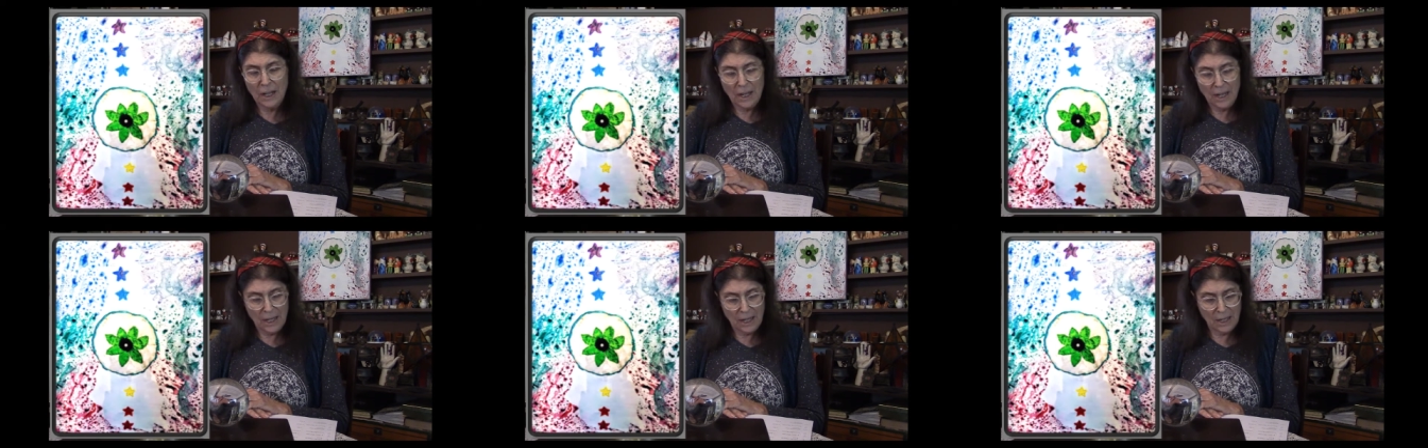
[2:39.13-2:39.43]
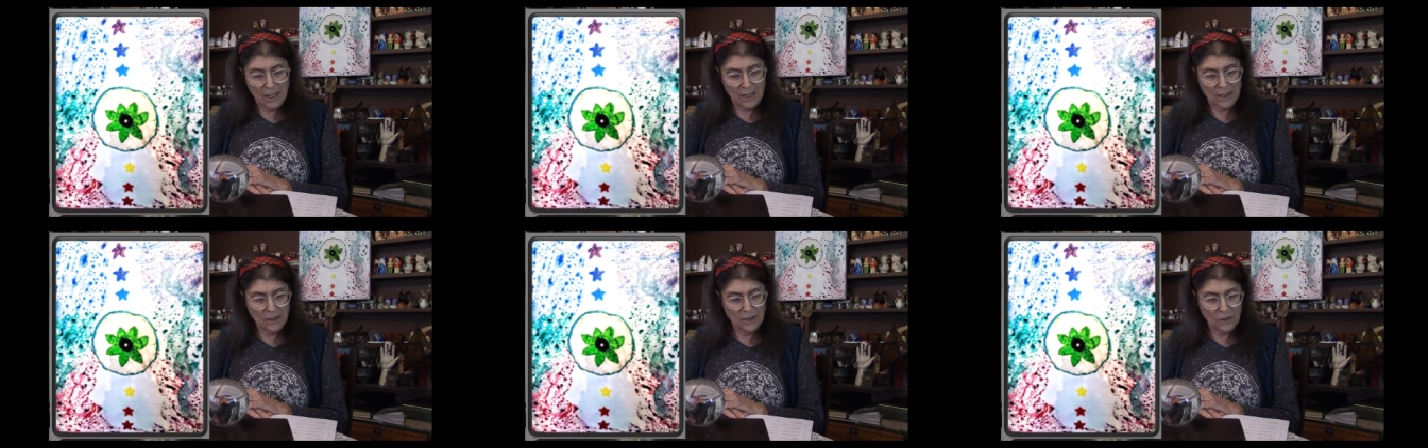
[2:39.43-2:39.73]

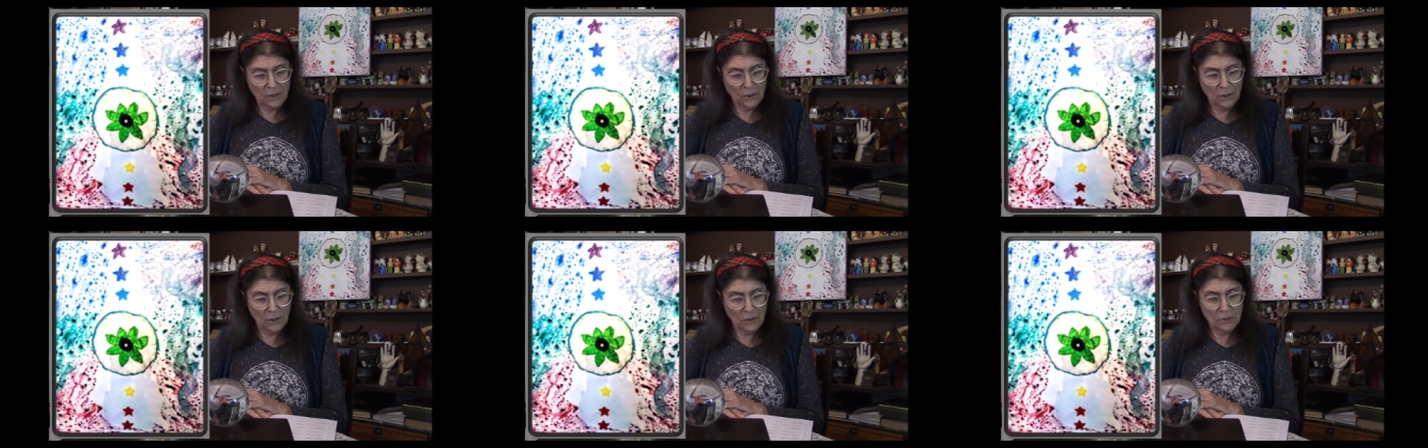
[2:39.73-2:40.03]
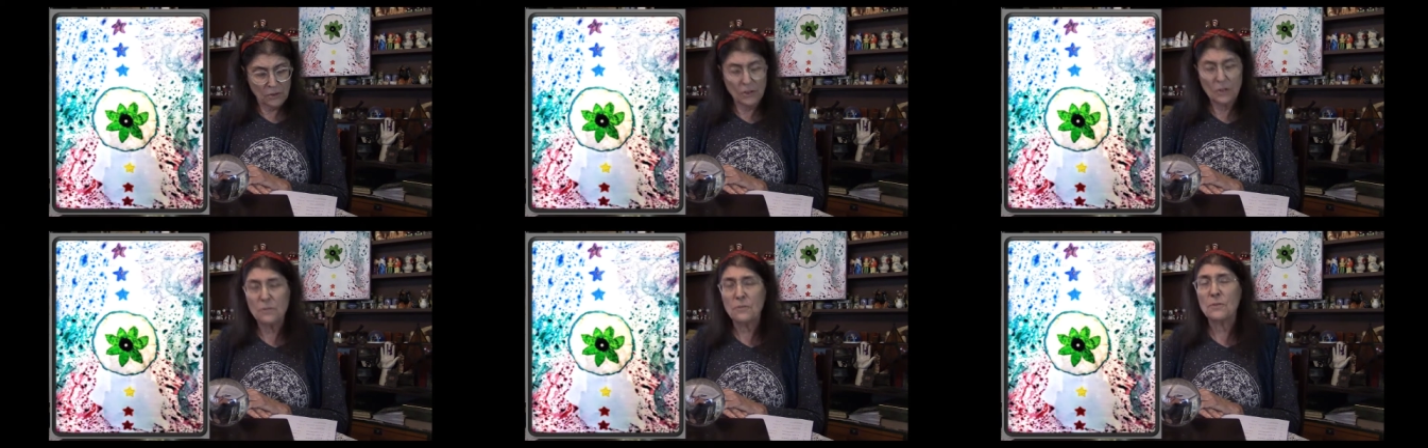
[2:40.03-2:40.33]
And there are
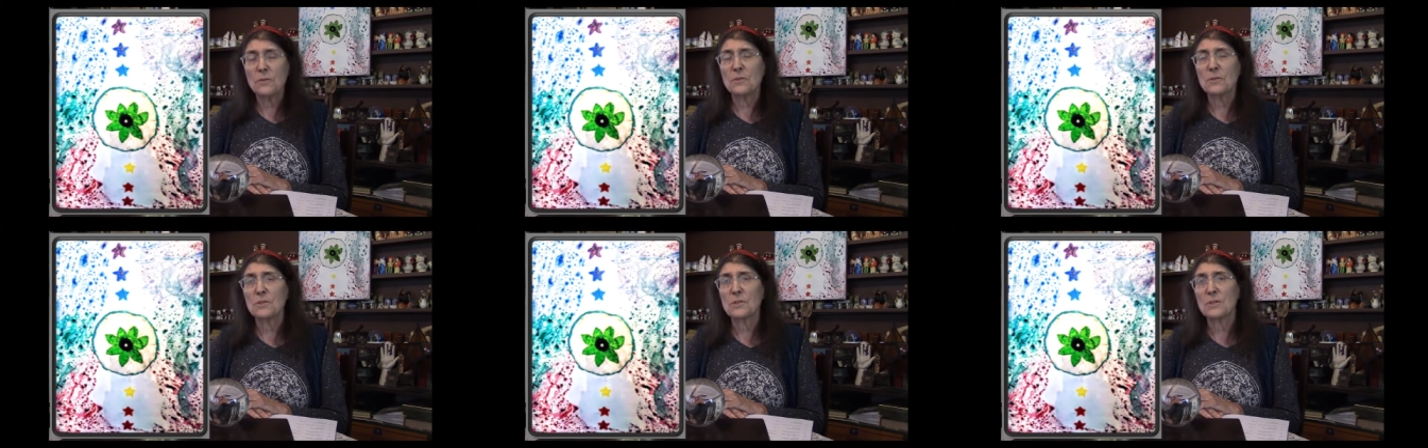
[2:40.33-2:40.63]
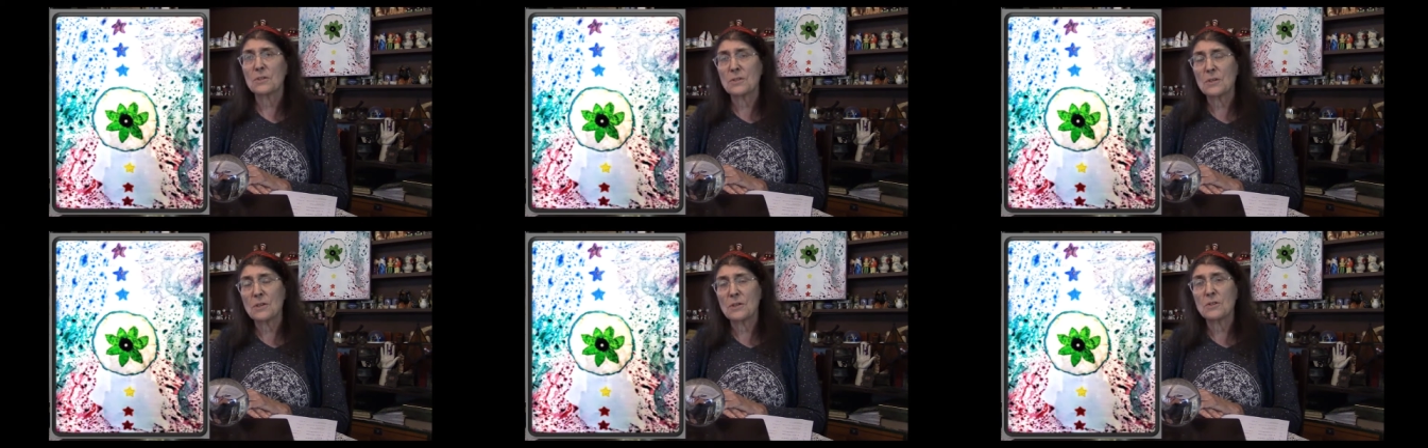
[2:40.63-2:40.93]
different
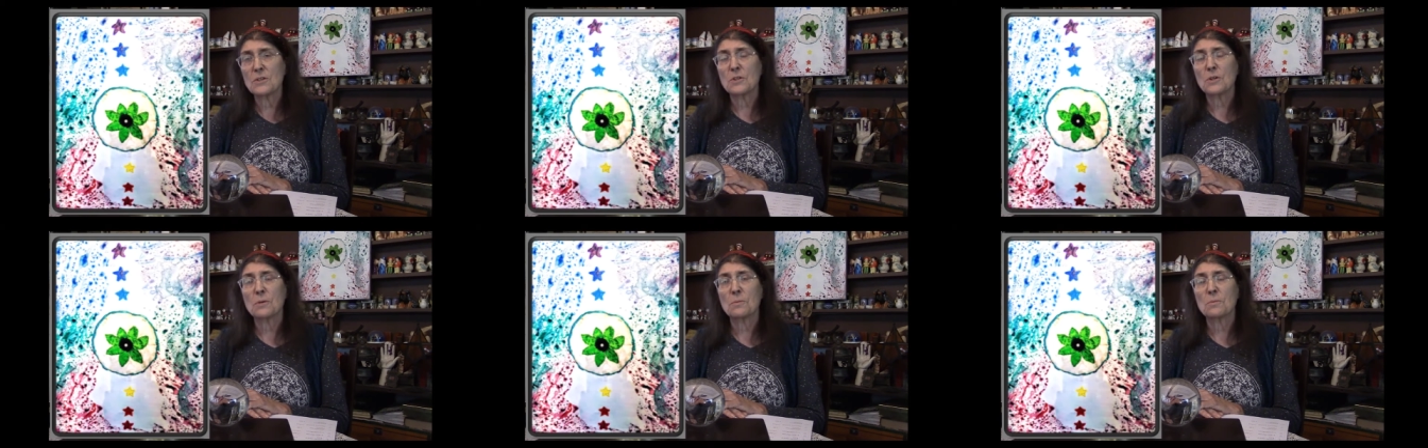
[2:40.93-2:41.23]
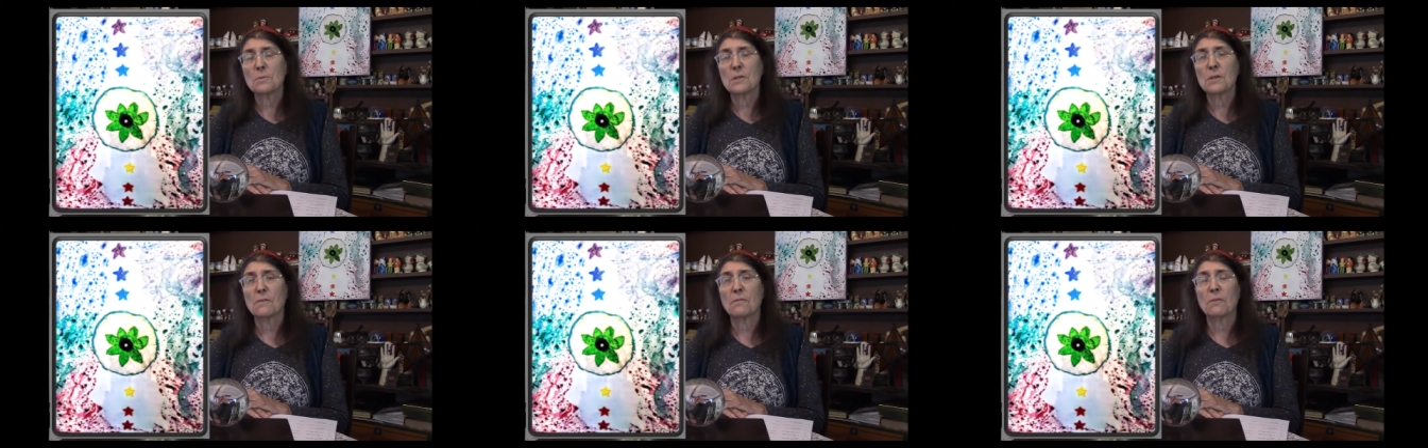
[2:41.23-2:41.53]

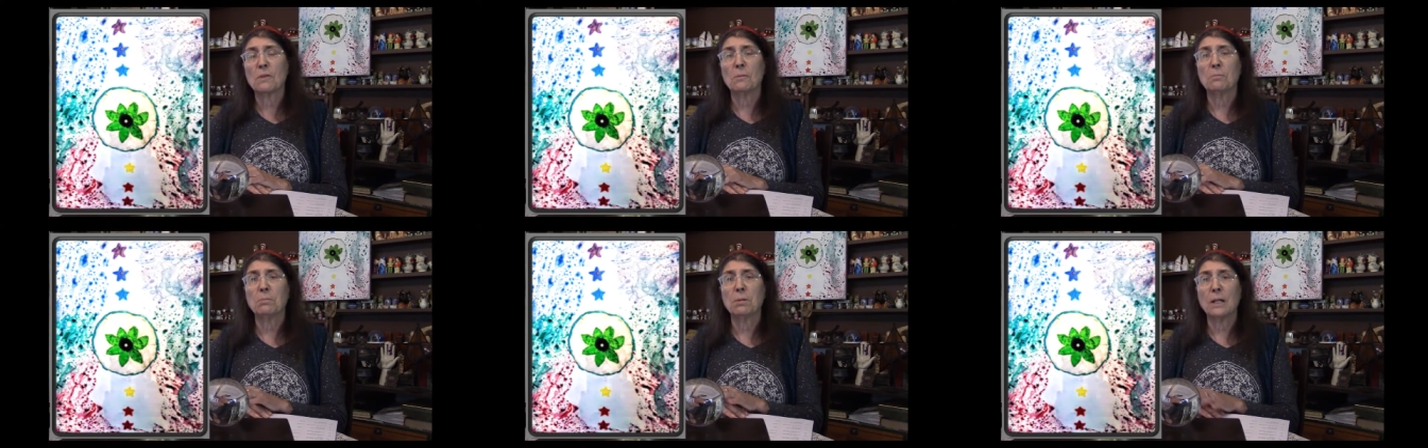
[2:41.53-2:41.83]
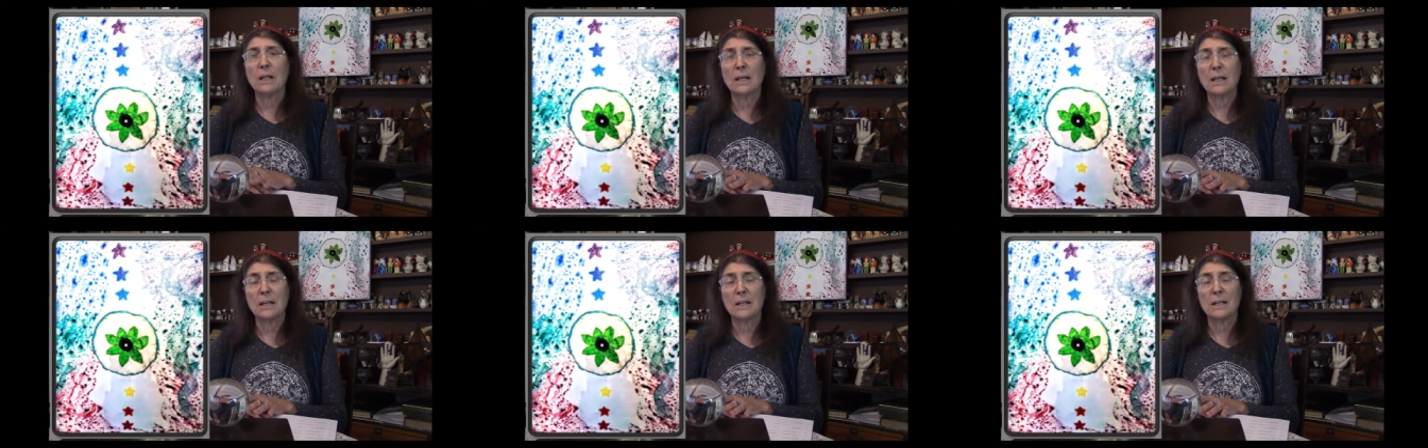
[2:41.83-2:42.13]
systems of the
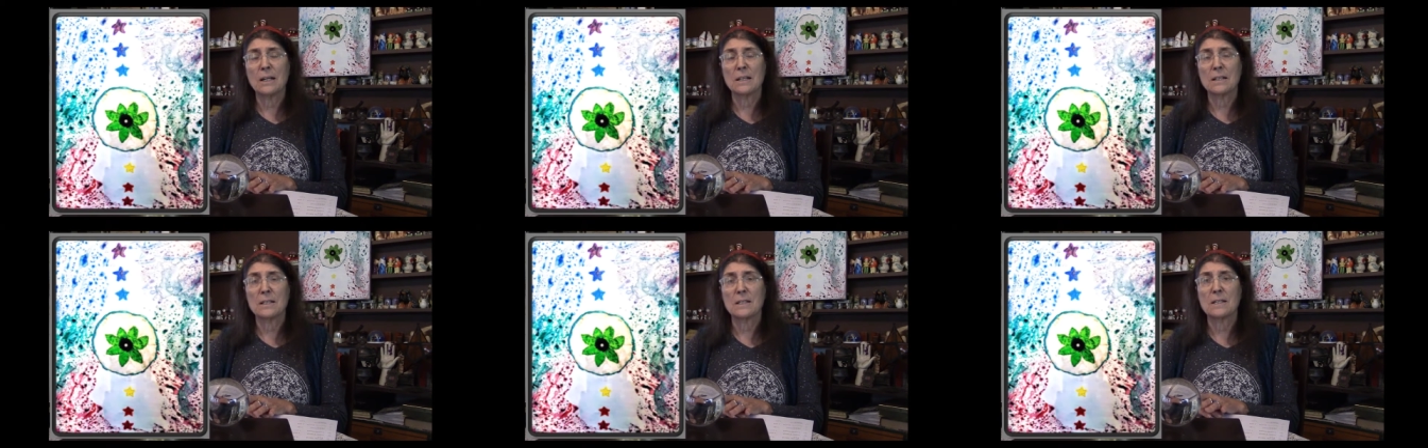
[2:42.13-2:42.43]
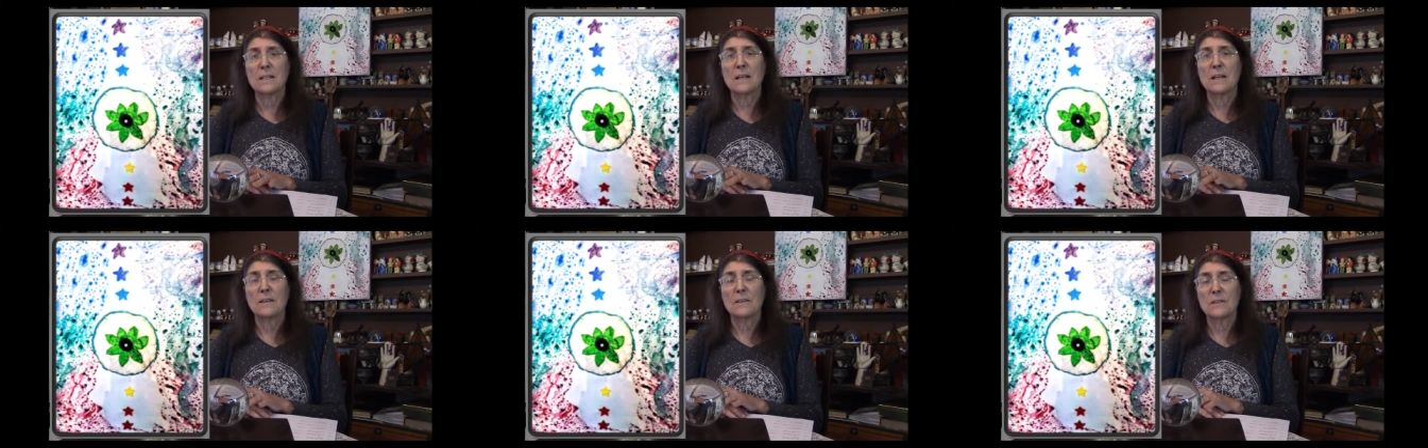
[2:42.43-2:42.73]
planets